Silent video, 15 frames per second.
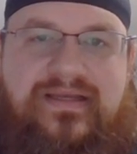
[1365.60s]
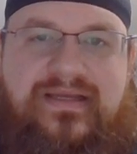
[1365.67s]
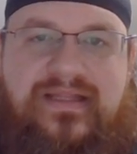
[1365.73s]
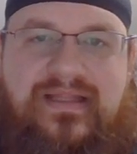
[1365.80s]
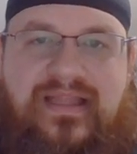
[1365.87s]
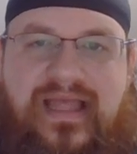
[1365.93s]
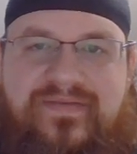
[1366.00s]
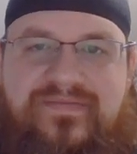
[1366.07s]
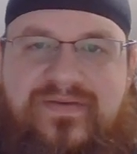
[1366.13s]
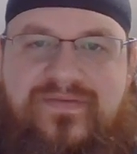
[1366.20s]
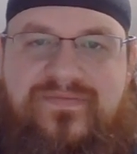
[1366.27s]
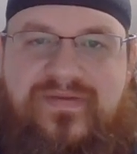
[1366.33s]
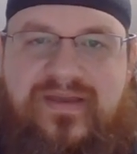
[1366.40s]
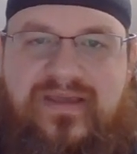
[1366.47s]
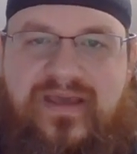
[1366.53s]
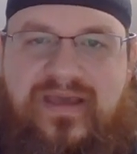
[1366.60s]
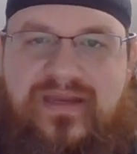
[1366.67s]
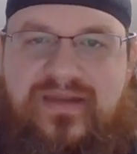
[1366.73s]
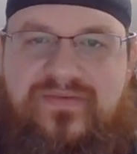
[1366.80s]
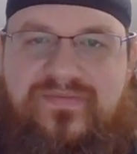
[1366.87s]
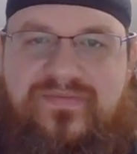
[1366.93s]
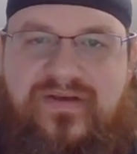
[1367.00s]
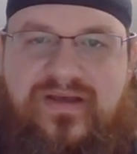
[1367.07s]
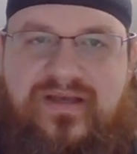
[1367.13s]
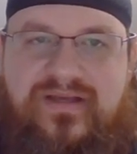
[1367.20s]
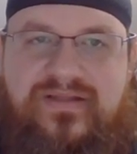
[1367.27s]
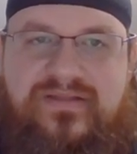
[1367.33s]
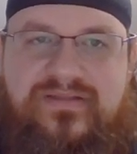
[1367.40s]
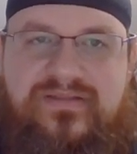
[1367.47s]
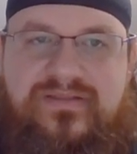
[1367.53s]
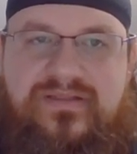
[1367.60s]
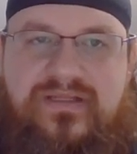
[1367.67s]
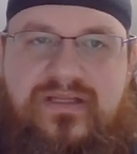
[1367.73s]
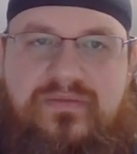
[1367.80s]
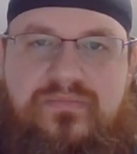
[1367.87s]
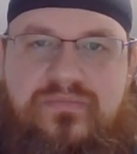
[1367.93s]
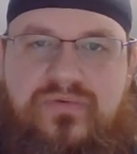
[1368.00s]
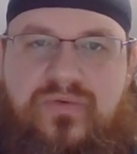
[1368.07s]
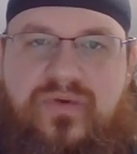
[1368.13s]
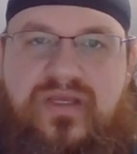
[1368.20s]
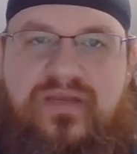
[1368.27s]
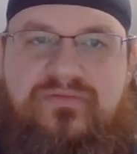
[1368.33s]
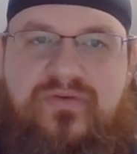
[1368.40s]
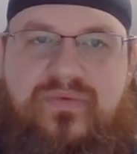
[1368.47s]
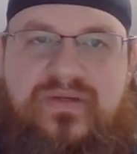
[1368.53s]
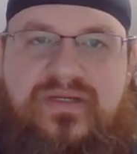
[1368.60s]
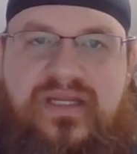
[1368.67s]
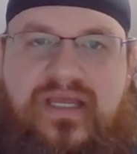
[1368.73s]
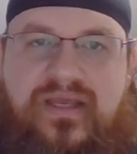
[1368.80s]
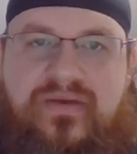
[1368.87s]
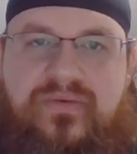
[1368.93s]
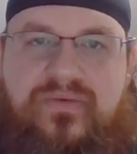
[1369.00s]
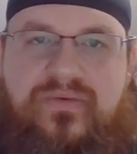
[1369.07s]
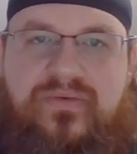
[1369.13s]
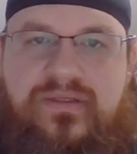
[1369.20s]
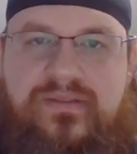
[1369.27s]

laughing fit kind of uh, broke everyone down.